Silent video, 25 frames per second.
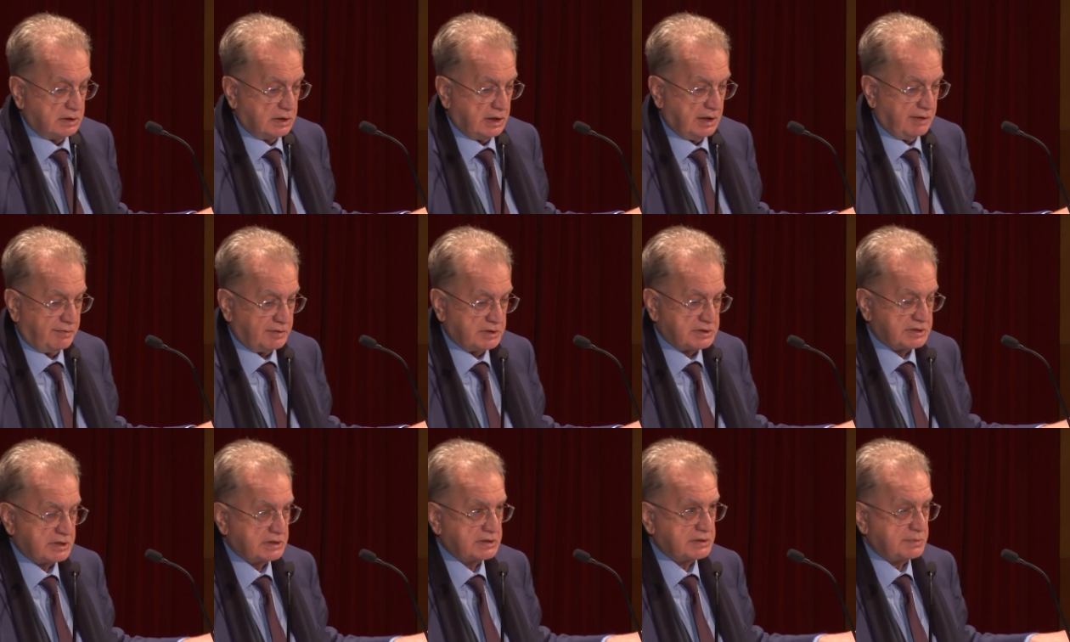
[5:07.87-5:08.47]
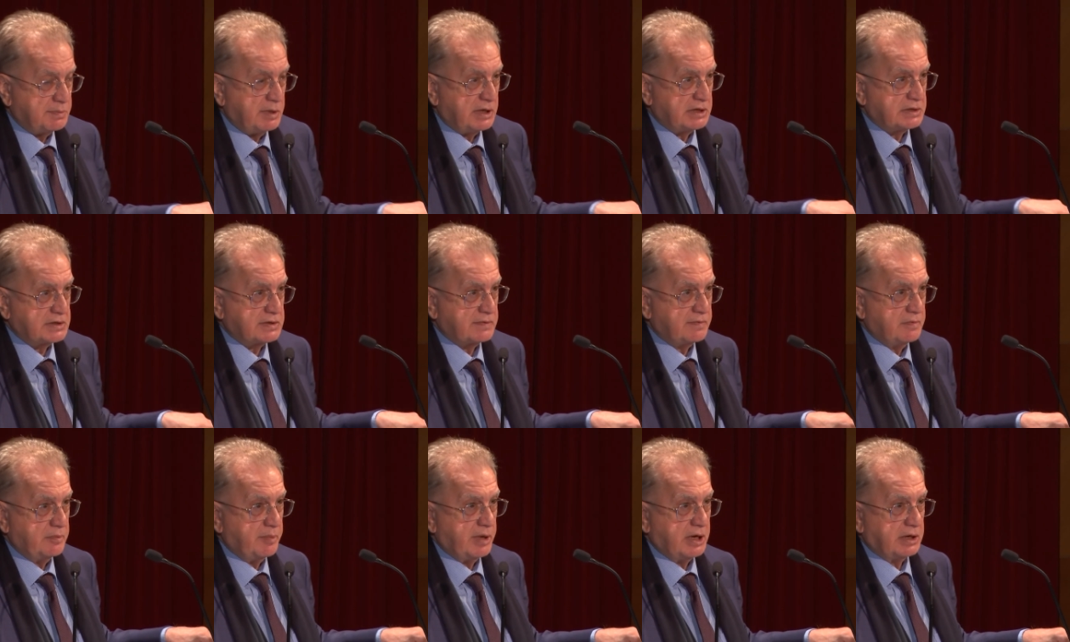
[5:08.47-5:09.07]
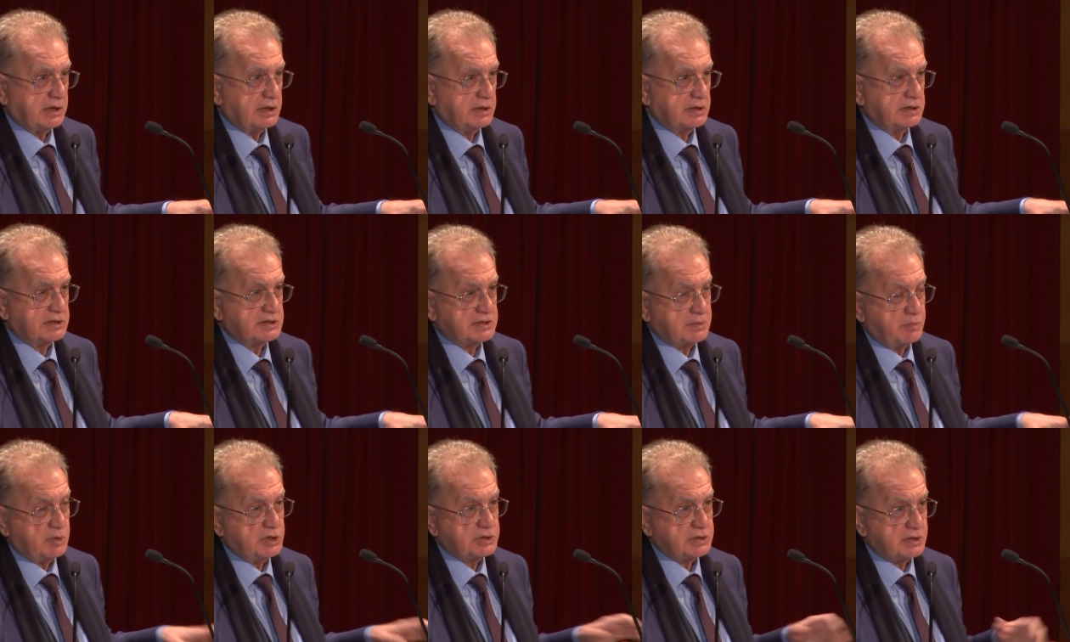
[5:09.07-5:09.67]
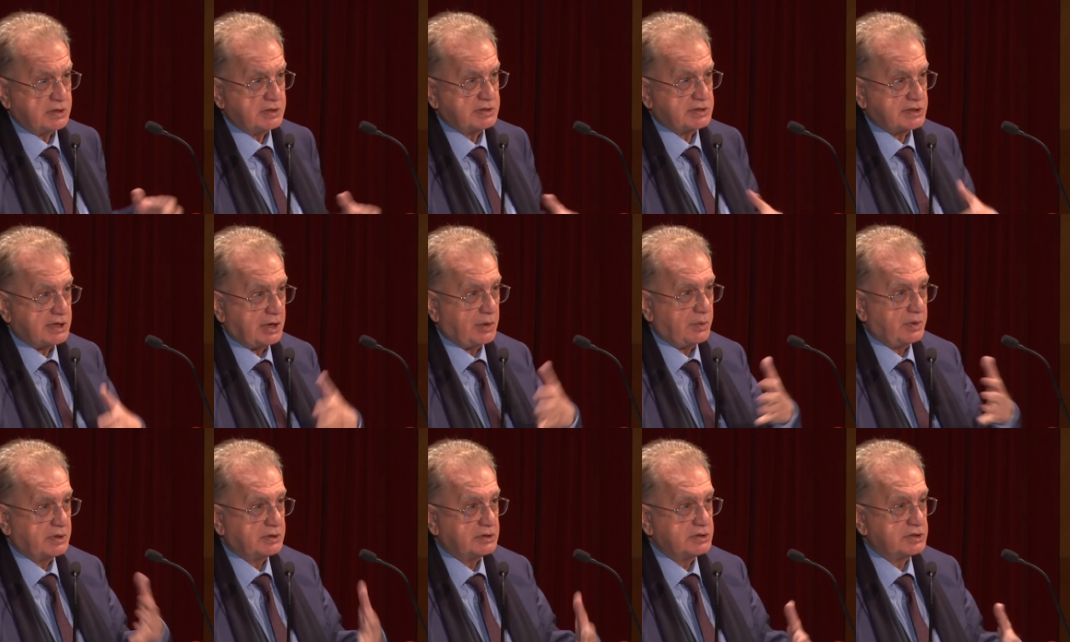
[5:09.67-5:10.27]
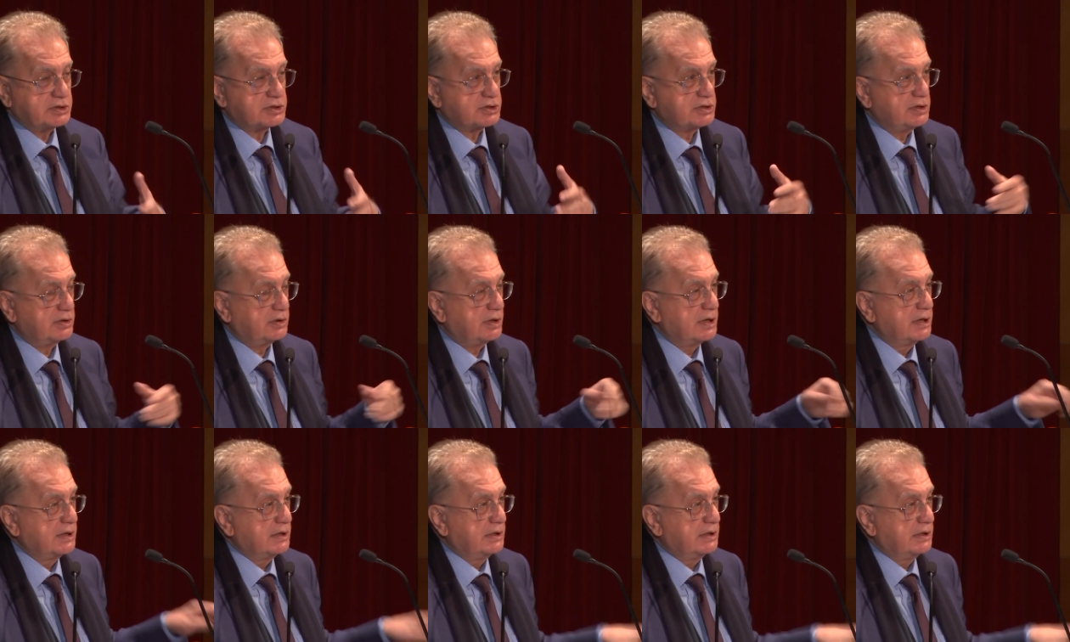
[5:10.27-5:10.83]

Every six months we make an exhibition. It's our additional